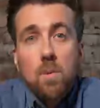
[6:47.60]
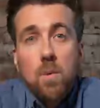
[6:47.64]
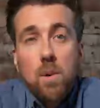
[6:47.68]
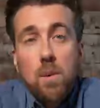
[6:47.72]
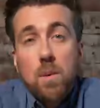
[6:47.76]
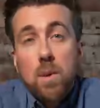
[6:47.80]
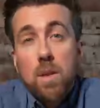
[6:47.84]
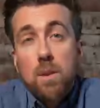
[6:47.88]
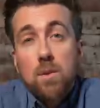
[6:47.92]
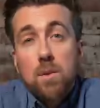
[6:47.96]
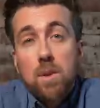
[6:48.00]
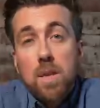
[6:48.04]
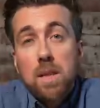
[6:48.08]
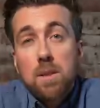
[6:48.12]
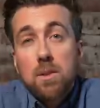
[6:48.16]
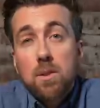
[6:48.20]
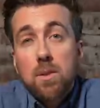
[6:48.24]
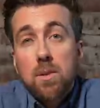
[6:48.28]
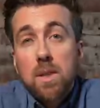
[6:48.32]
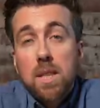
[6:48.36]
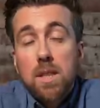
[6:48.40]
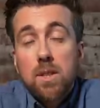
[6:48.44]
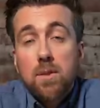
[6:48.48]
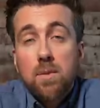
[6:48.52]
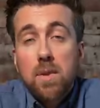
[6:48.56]
we will go
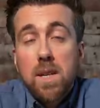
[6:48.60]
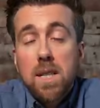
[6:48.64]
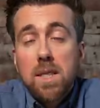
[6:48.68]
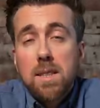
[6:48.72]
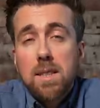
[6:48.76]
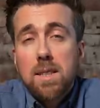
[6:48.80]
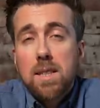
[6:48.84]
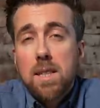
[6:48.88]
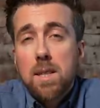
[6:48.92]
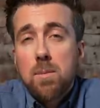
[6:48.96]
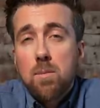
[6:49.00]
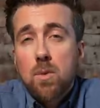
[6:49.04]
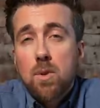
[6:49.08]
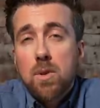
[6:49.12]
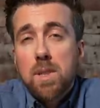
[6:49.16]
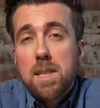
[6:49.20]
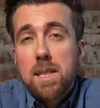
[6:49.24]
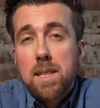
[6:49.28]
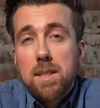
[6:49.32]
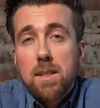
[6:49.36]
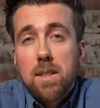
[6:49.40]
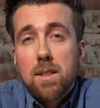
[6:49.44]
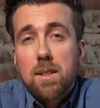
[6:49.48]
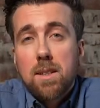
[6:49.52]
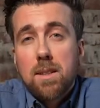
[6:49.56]
into each phase in more
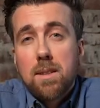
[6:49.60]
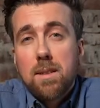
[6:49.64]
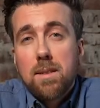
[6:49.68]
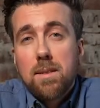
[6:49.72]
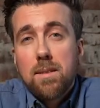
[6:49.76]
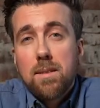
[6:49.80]
detail.